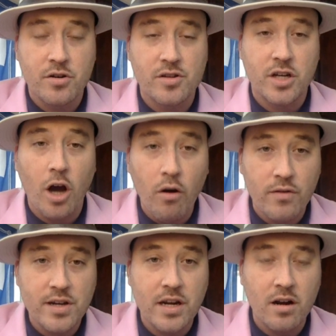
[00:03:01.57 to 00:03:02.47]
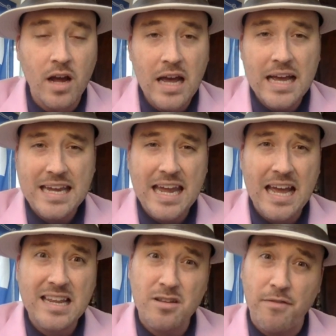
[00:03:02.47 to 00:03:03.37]
during the COVID year, he
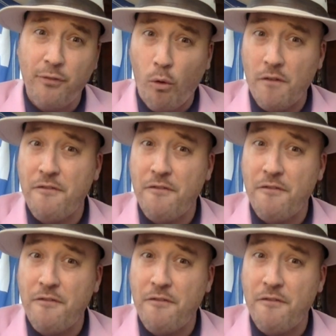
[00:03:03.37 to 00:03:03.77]
had either four